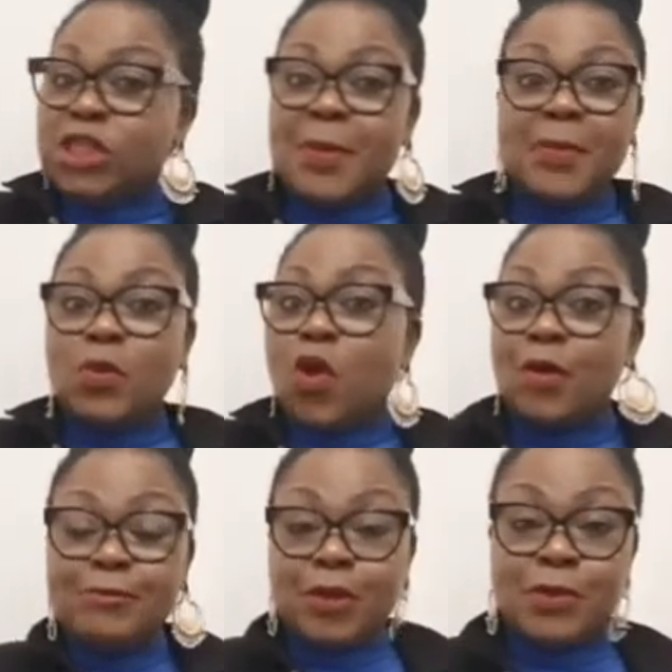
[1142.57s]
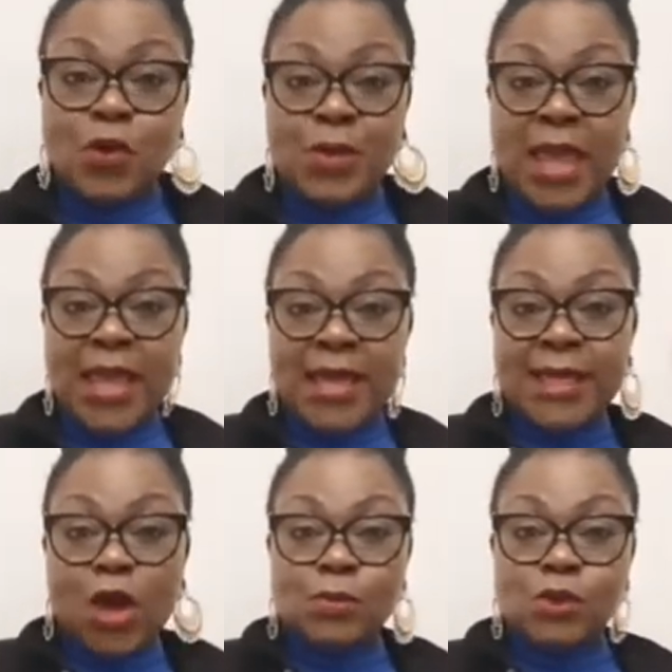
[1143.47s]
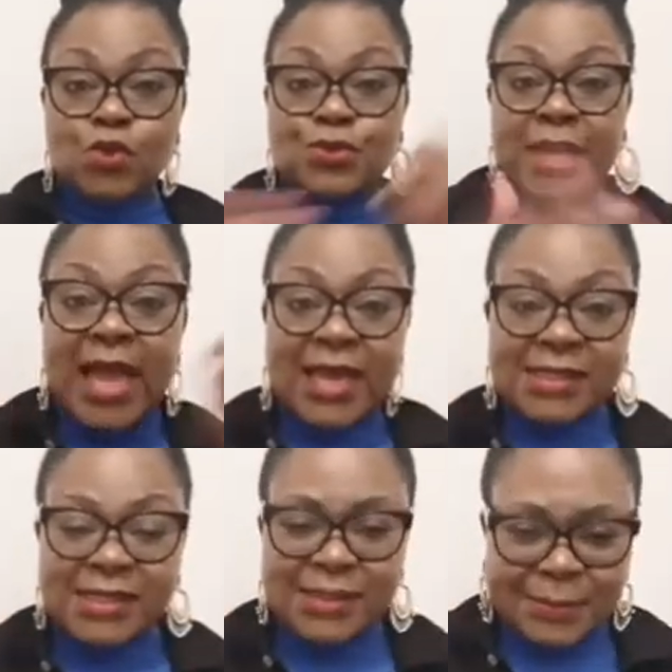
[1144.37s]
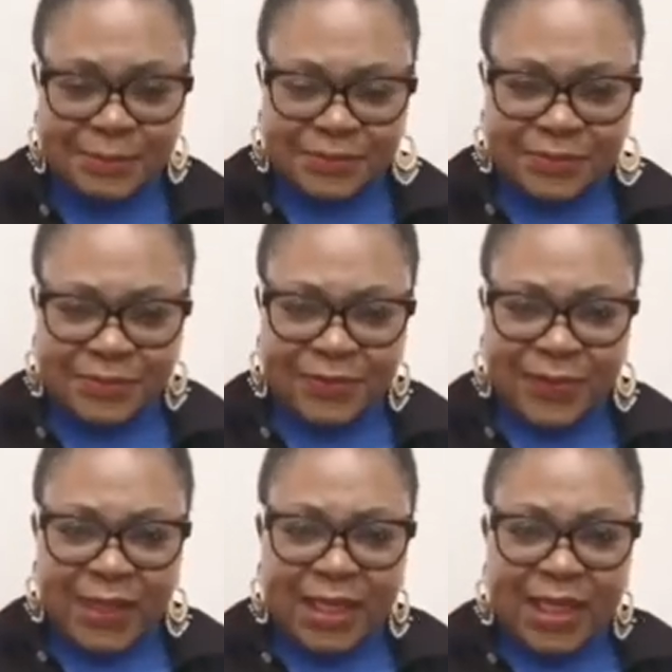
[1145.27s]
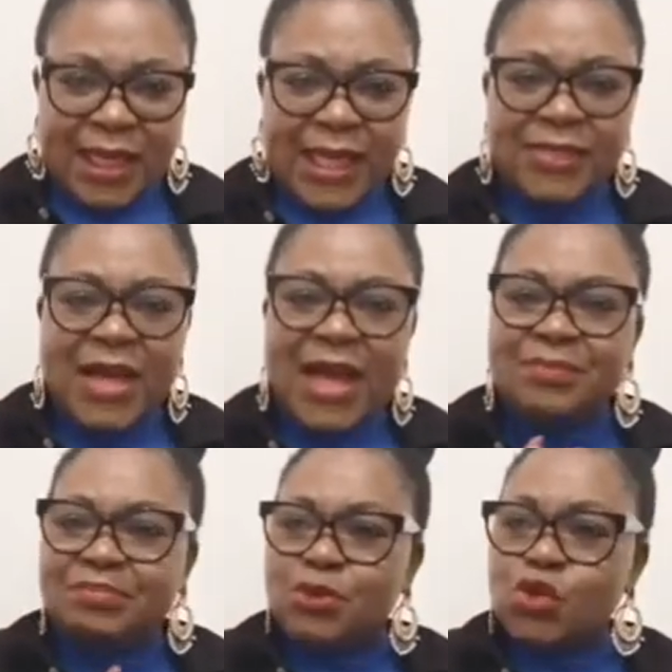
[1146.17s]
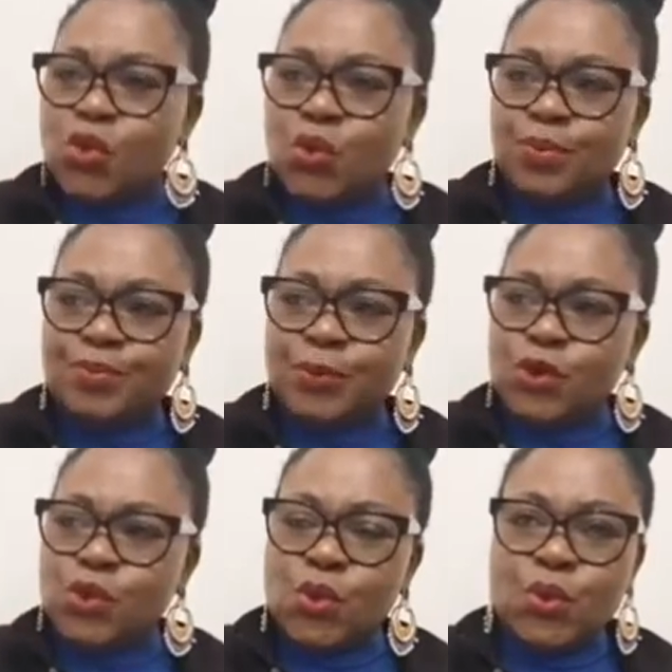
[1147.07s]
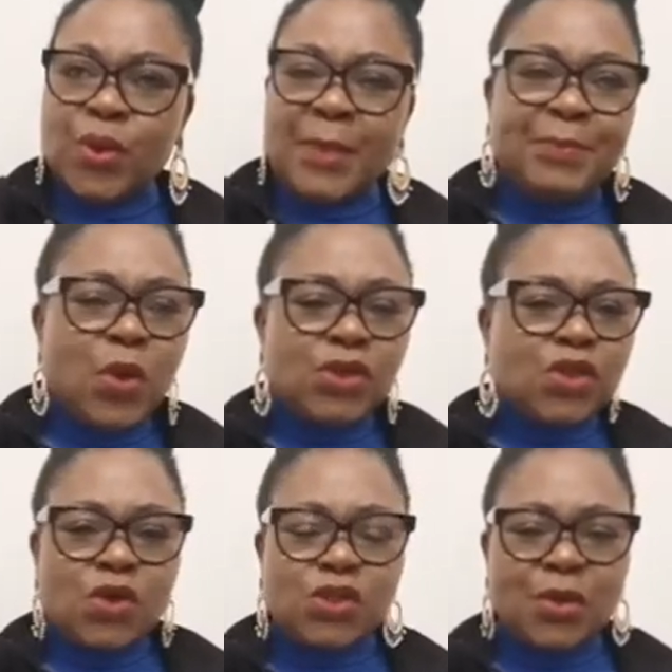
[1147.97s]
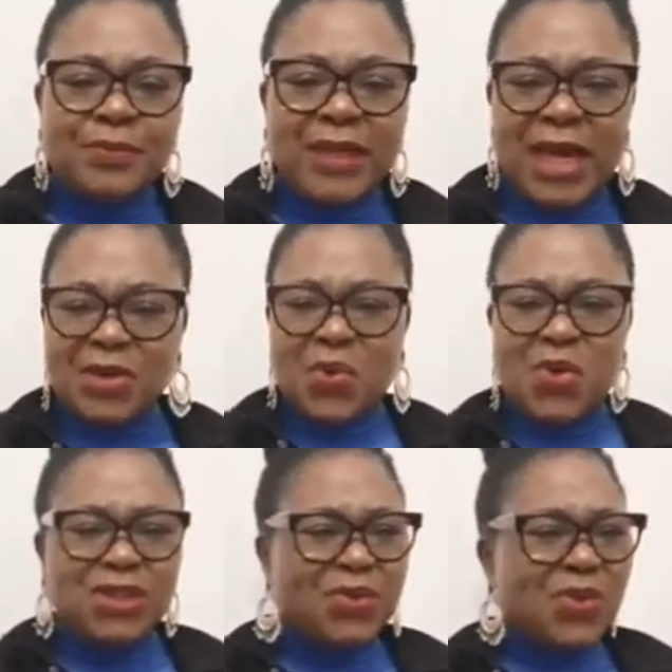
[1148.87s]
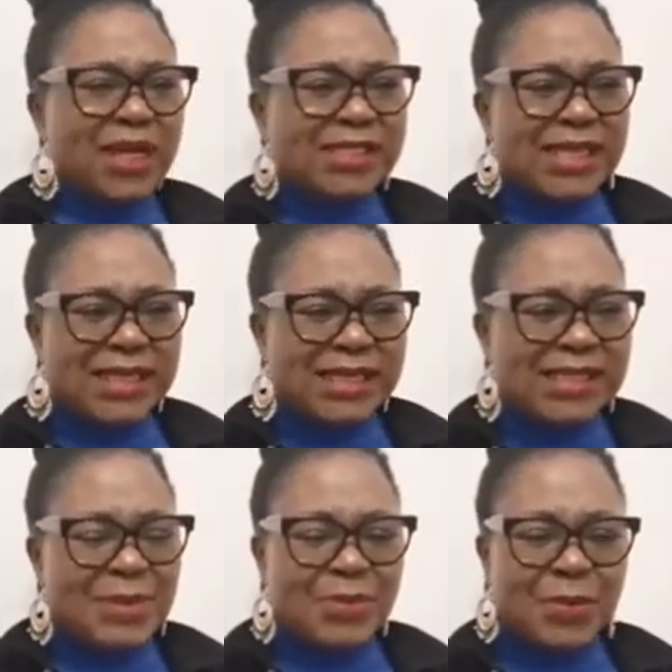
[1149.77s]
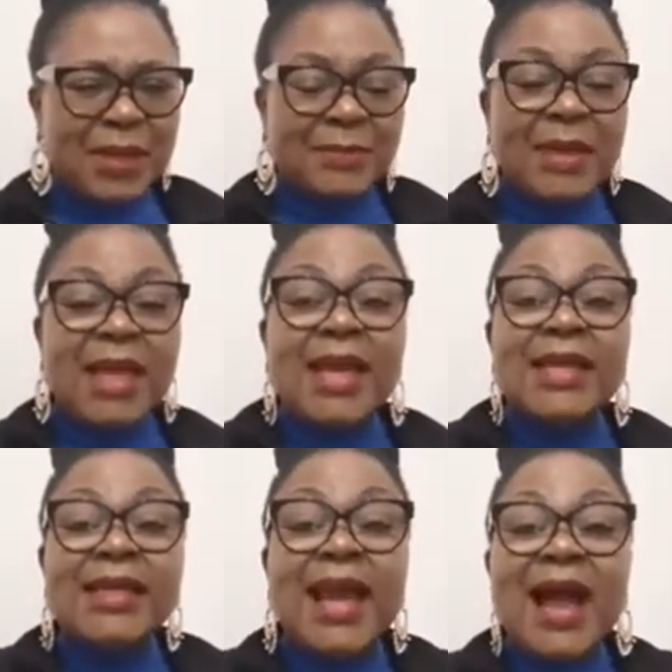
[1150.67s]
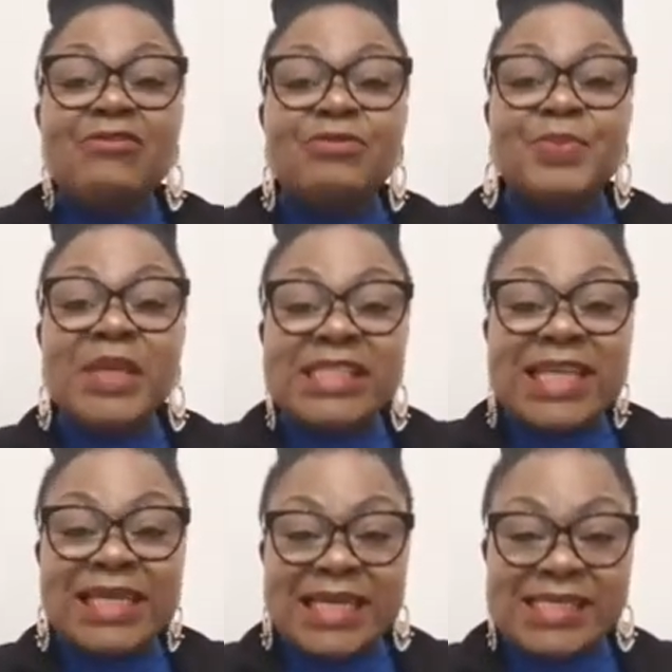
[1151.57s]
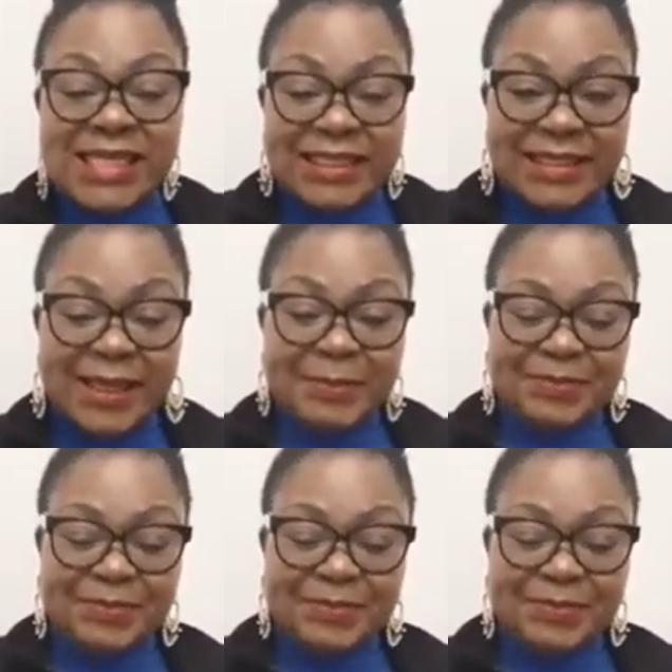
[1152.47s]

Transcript: people come from nowhere. They come to react either to a post or something, and you're wondering what exactly is their problem. They have bitterness in them.